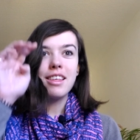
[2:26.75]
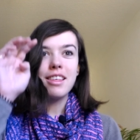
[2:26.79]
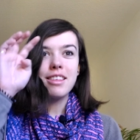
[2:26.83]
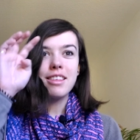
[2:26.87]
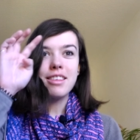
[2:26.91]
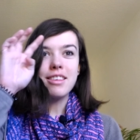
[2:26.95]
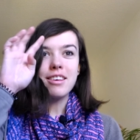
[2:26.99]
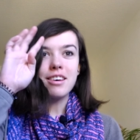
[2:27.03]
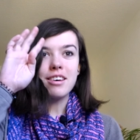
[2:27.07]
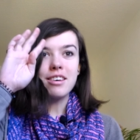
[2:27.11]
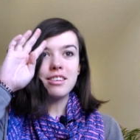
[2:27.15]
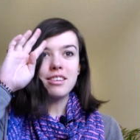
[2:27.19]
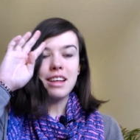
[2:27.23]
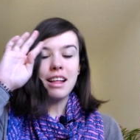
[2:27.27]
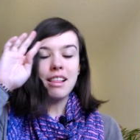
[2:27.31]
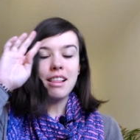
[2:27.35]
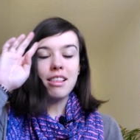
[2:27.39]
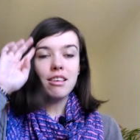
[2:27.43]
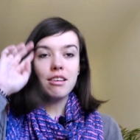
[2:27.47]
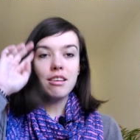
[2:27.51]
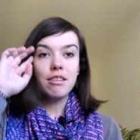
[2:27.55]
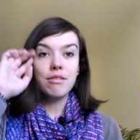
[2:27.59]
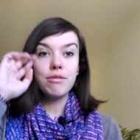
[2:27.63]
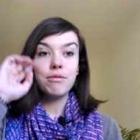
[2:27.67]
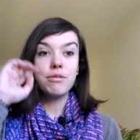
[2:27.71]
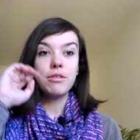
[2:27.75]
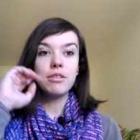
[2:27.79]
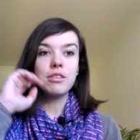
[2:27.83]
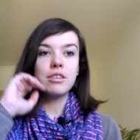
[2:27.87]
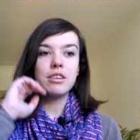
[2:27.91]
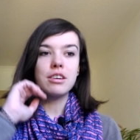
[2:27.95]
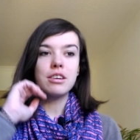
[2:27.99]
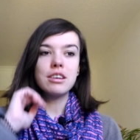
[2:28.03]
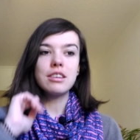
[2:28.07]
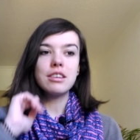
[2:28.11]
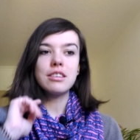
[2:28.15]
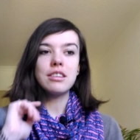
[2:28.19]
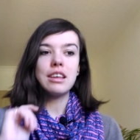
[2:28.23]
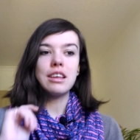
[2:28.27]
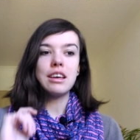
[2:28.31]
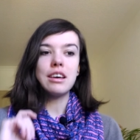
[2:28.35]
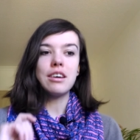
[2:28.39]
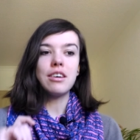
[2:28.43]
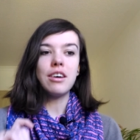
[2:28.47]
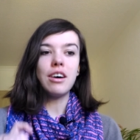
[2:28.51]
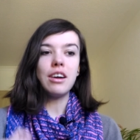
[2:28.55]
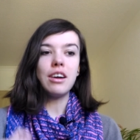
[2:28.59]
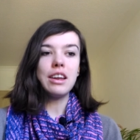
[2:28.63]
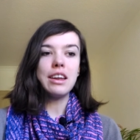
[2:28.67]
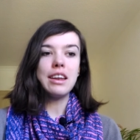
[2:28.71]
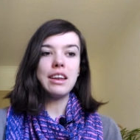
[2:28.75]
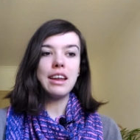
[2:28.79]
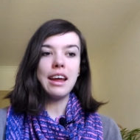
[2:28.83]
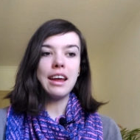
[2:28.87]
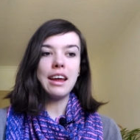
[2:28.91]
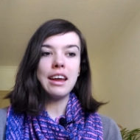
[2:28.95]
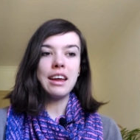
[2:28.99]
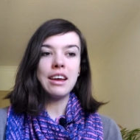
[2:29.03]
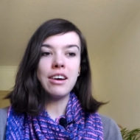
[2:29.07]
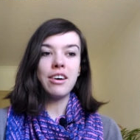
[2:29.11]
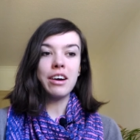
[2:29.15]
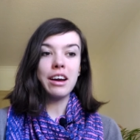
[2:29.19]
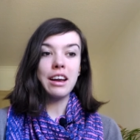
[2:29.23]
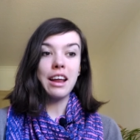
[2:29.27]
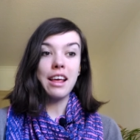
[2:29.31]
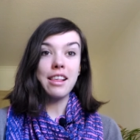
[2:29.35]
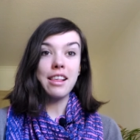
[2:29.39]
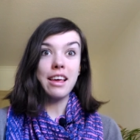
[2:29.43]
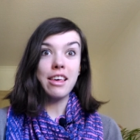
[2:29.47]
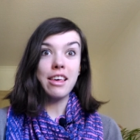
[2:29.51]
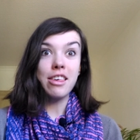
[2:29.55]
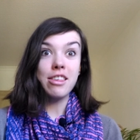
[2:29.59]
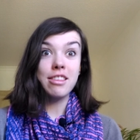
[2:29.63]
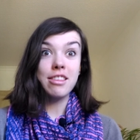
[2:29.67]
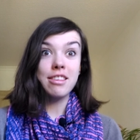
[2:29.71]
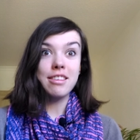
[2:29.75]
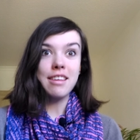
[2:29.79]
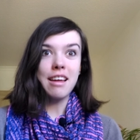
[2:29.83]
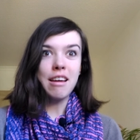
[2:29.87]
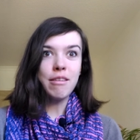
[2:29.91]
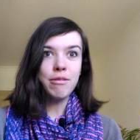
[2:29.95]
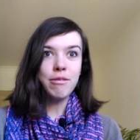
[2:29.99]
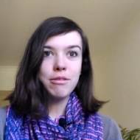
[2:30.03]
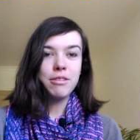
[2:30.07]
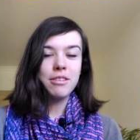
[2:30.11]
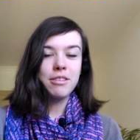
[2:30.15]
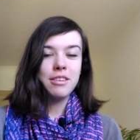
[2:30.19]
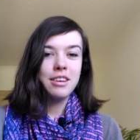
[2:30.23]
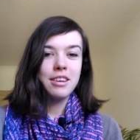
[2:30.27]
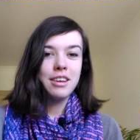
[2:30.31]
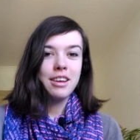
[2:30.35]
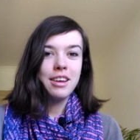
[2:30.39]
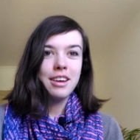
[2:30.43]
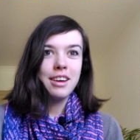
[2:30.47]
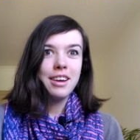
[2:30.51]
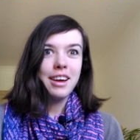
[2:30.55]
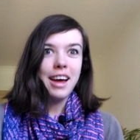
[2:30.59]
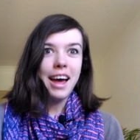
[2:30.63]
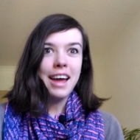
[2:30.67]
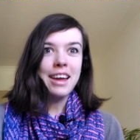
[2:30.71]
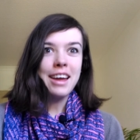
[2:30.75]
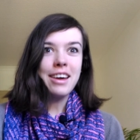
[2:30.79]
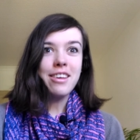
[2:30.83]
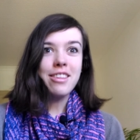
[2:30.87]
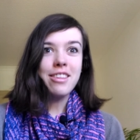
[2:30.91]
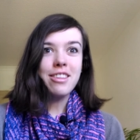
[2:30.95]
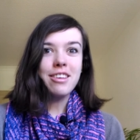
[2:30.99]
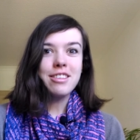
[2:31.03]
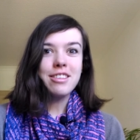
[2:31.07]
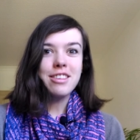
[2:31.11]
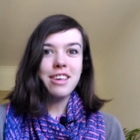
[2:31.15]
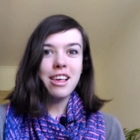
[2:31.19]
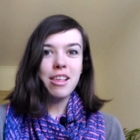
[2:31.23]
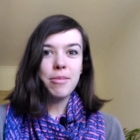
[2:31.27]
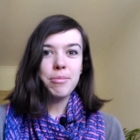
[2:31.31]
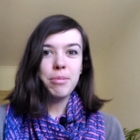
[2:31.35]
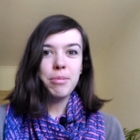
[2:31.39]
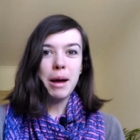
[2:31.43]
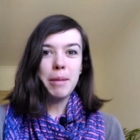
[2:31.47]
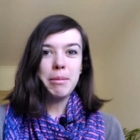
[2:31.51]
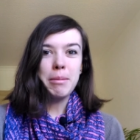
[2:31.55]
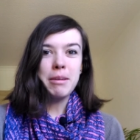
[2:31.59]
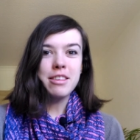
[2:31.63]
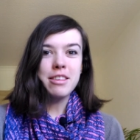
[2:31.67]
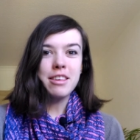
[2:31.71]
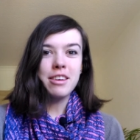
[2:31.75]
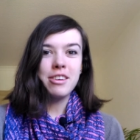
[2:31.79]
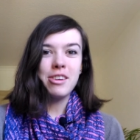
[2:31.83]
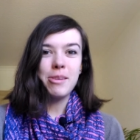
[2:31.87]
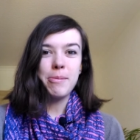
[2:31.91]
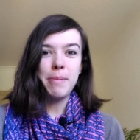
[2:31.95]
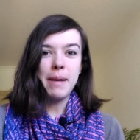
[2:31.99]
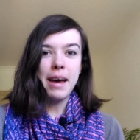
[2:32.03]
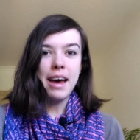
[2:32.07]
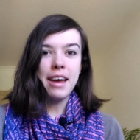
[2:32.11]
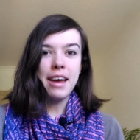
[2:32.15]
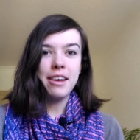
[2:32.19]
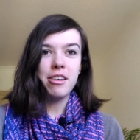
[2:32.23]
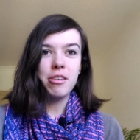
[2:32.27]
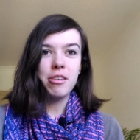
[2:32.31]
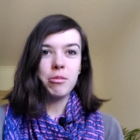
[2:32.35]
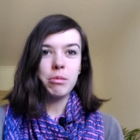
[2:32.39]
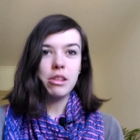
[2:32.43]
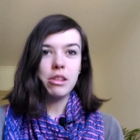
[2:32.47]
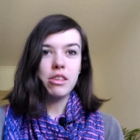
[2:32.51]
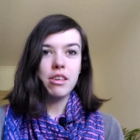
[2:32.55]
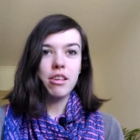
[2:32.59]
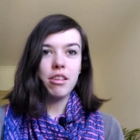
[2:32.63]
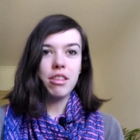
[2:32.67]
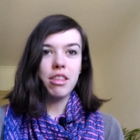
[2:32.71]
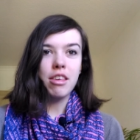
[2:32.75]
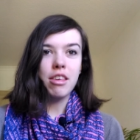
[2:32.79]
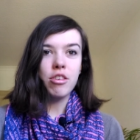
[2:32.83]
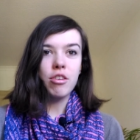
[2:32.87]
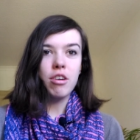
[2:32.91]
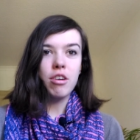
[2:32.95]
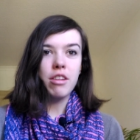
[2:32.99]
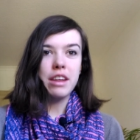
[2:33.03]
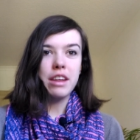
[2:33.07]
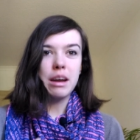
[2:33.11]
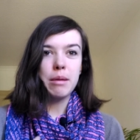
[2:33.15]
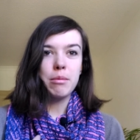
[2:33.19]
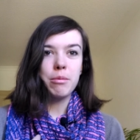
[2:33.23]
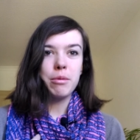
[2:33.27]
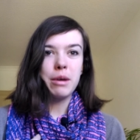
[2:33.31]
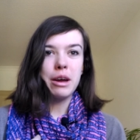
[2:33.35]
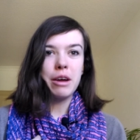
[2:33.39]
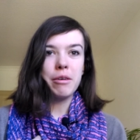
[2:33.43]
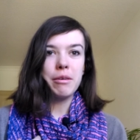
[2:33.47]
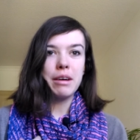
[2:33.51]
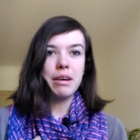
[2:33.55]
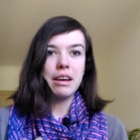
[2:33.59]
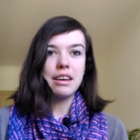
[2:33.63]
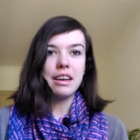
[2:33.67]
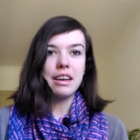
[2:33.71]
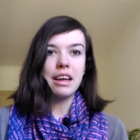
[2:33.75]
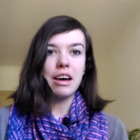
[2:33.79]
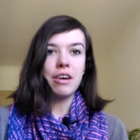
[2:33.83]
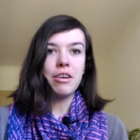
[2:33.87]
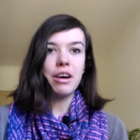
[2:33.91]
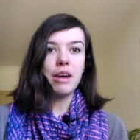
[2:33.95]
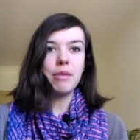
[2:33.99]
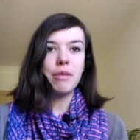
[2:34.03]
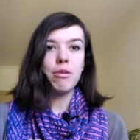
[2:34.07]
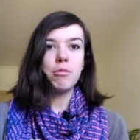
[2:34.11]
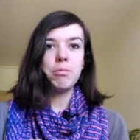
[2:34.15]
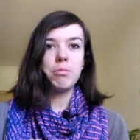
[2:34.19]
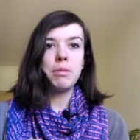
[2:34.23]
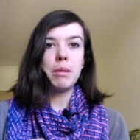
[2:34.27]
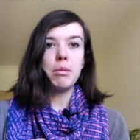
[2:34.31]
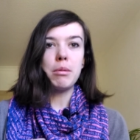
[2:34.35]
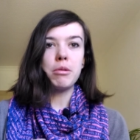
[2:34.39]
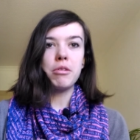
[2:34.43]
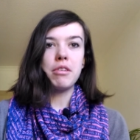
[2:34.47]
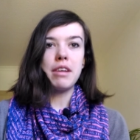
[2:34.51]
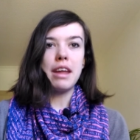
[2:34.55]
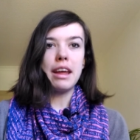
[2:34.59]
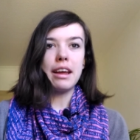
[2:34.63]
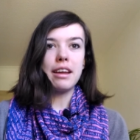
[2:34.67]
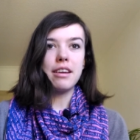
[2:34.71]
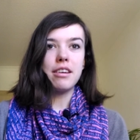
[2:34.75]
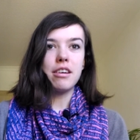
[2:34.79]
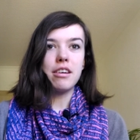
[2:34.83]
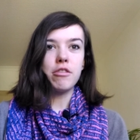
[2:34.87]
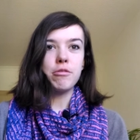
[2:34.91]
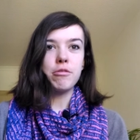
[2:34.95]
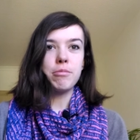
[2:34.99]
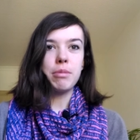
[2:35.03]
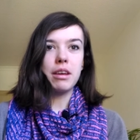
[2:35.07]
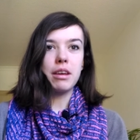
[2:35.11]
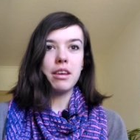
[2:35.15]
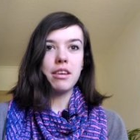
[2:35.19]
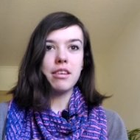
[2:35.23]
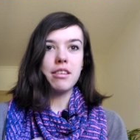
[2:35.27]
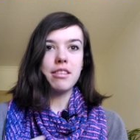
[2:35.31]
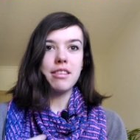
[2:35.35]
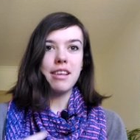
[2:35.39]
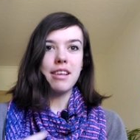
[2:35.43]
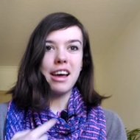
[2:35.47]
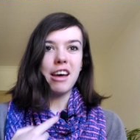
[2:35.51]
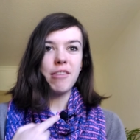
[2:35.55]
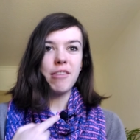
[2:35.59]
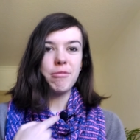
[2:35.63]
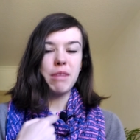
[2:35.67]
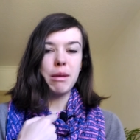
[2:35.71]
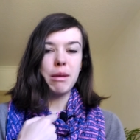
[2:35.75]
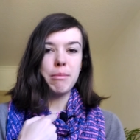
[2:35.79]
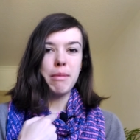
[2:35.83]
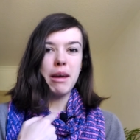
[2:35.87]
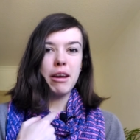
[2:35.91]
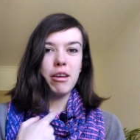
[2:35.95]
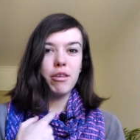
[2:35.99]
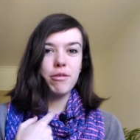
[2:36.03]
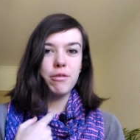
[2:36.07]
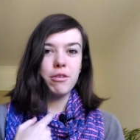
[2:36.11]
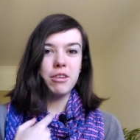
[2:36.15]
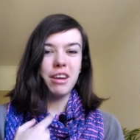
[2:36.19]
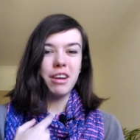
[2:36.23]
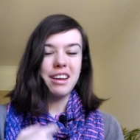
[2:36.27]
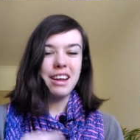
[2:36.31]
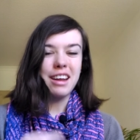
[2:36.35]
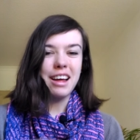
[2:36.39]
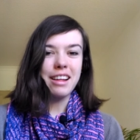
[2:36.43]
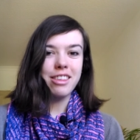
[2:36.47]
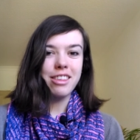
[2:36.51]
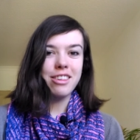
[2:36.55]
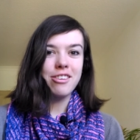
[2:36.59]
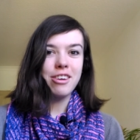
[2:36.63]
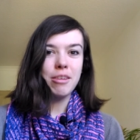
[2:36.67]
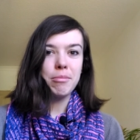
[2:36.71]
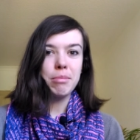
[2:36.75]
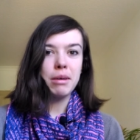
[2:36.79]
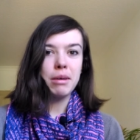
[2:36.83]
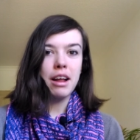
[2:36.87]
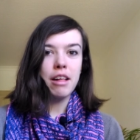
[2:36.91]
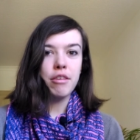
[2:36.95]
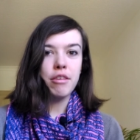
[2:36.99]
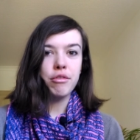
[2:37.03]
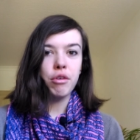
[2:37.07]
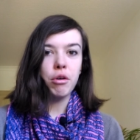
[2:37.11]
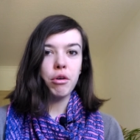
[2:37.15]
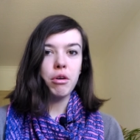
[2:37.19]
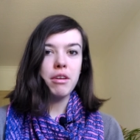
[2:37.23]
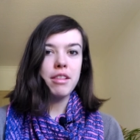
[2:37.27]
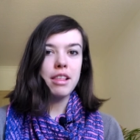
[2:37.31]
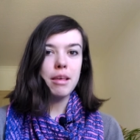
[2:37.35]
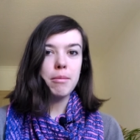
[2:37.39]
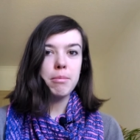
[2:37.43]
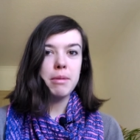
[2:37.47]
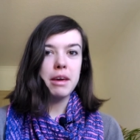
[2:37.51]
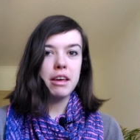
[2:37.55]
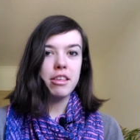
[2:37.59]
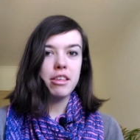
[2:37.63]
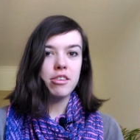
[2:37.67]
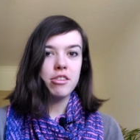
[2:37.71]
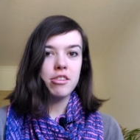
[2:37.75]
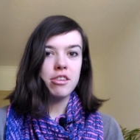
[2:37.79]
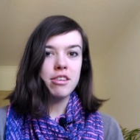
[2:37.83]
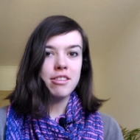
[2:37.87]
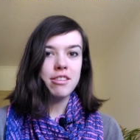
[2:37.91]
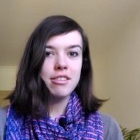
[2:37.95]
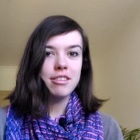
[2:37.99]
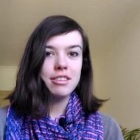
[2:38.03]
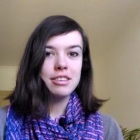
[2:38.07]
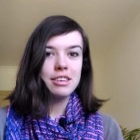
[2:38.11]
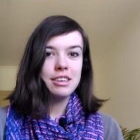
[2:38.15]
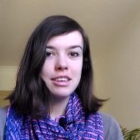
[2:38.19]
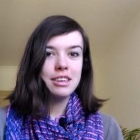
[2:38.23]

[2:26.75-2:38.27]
So that's it for the holiday organization stuff. I also just published a new pattern, which is the shawl that I'm wearing right now. I won't be able to take it off because I have my microphone attached to it, but I'll throw in some pictures.